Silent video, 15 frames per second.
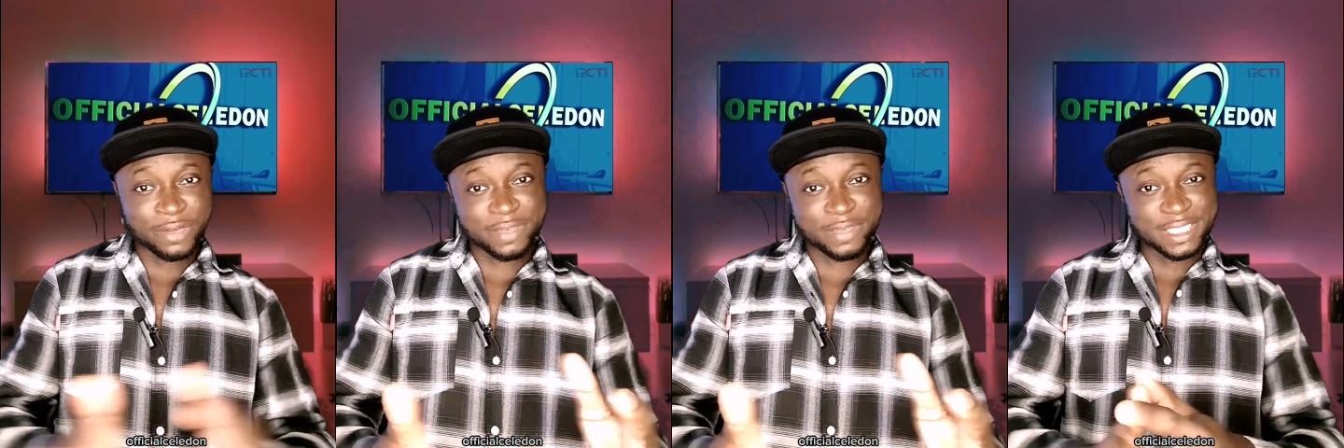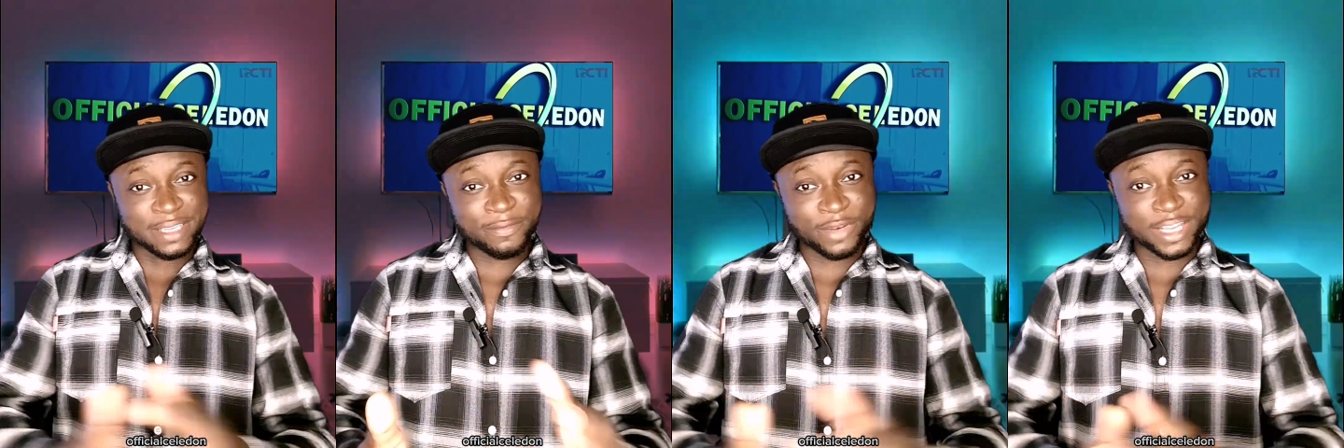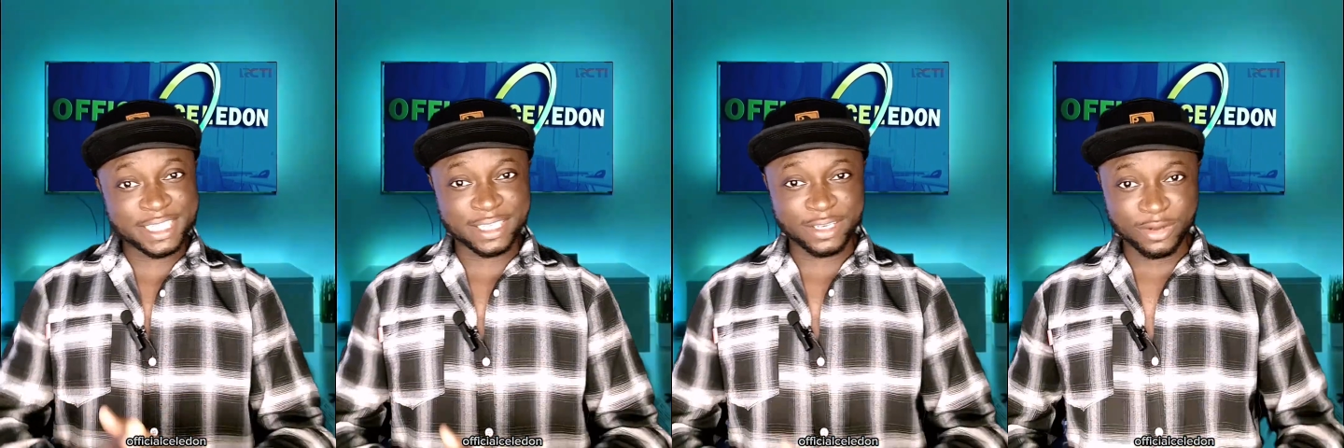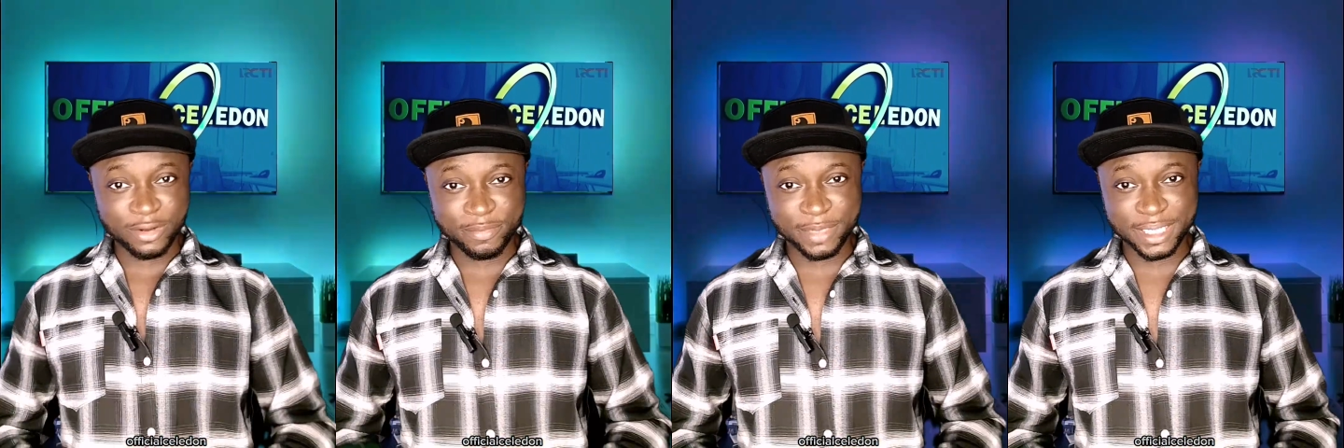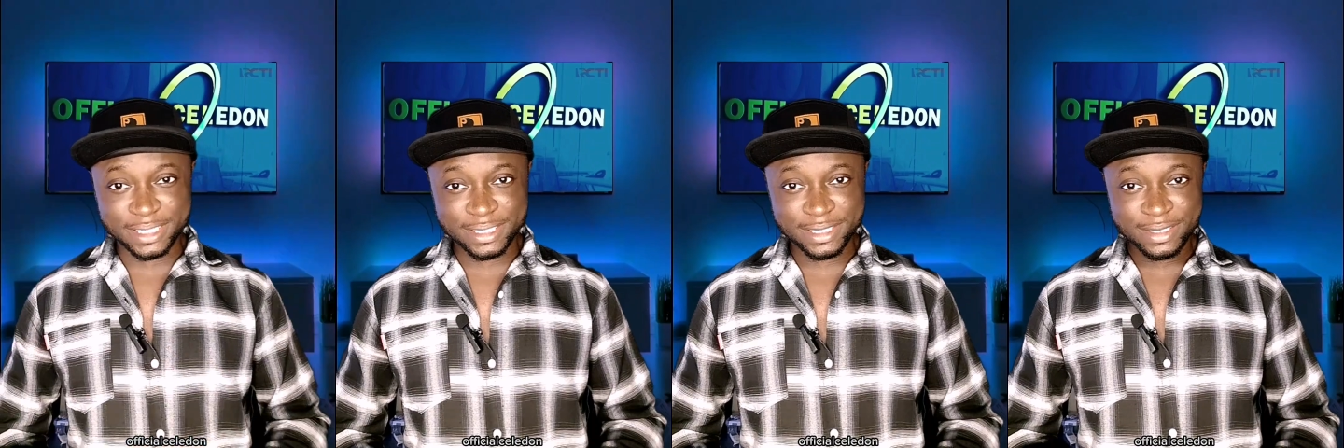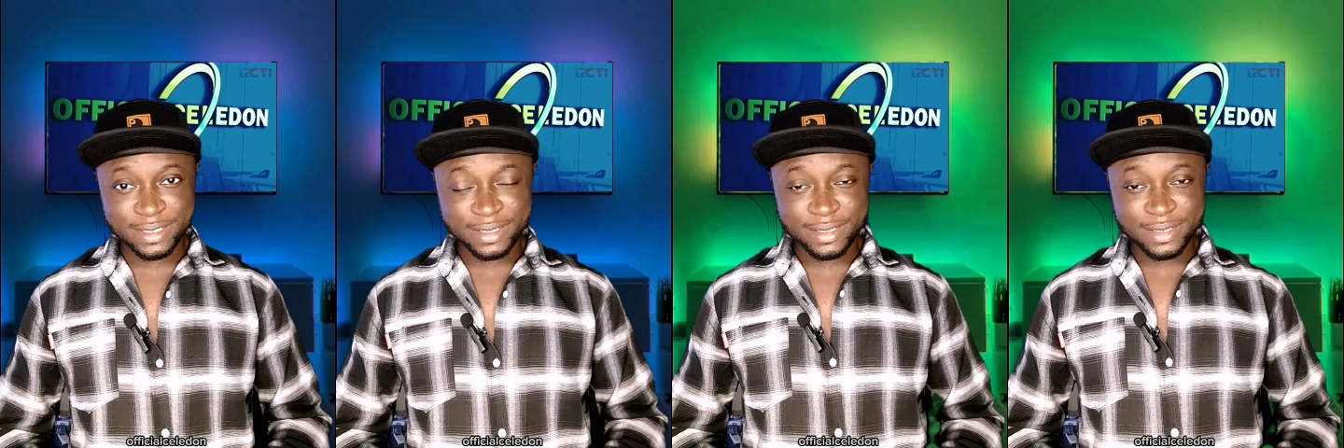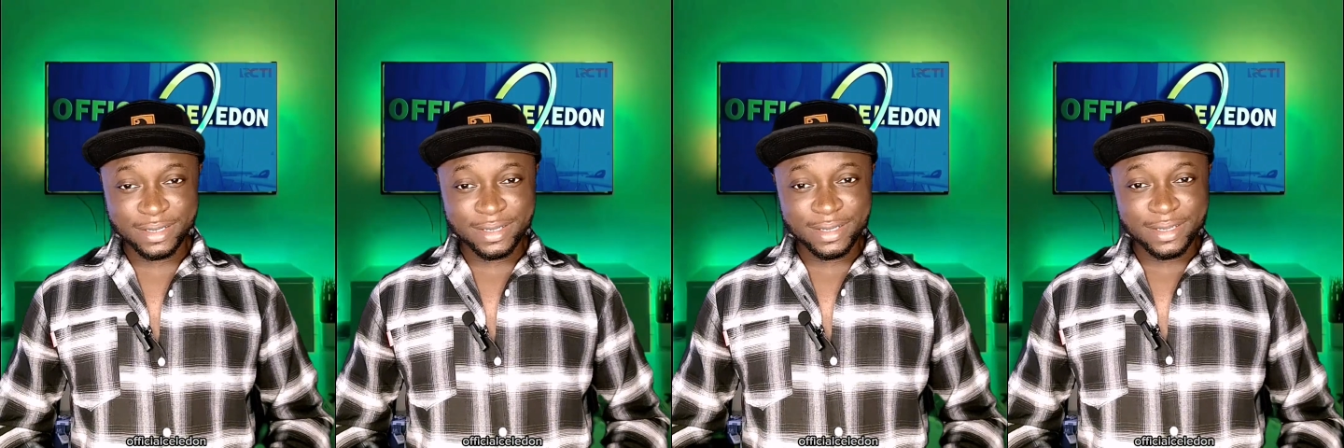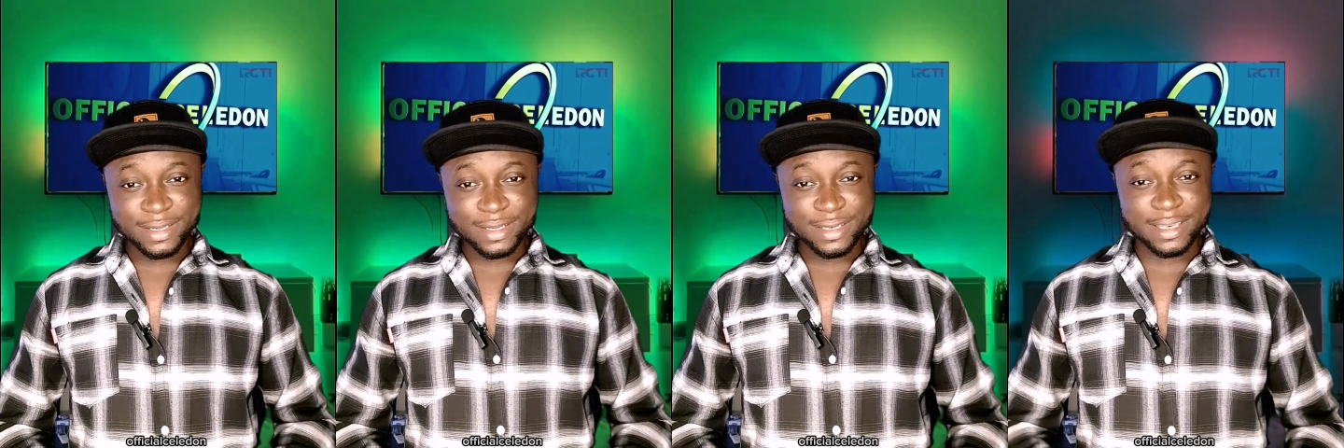of his influence in government.
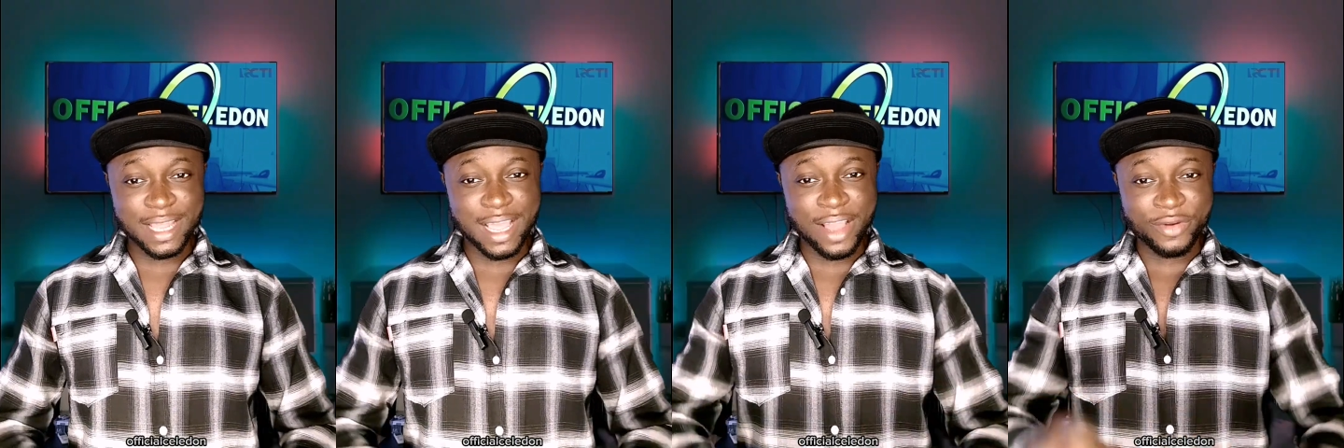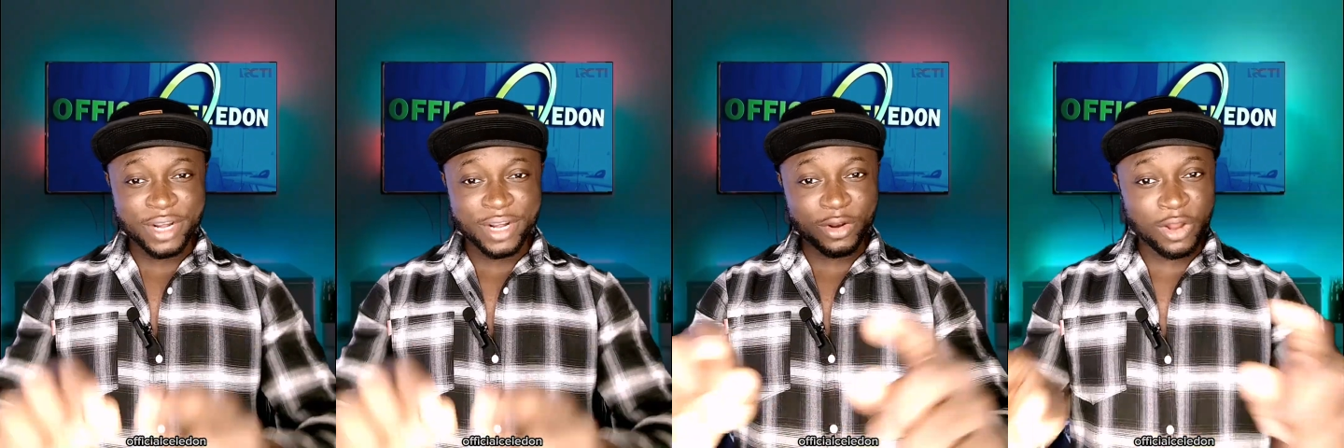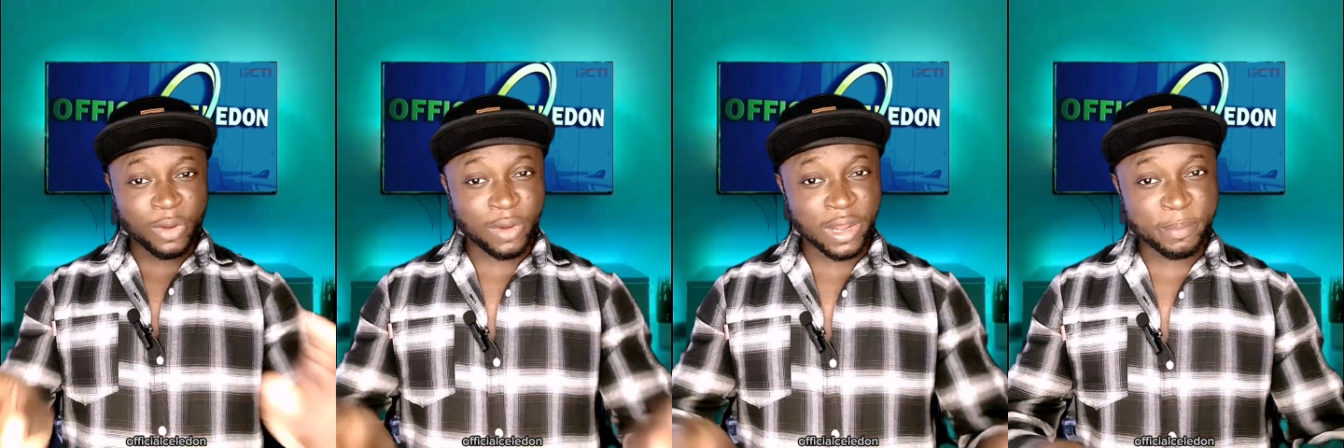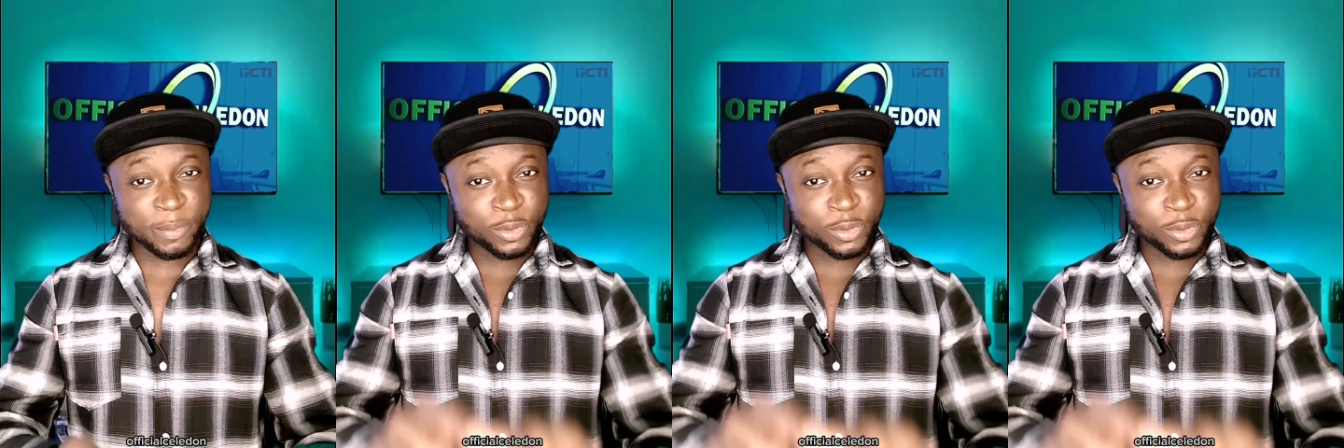Now, Reno don't want people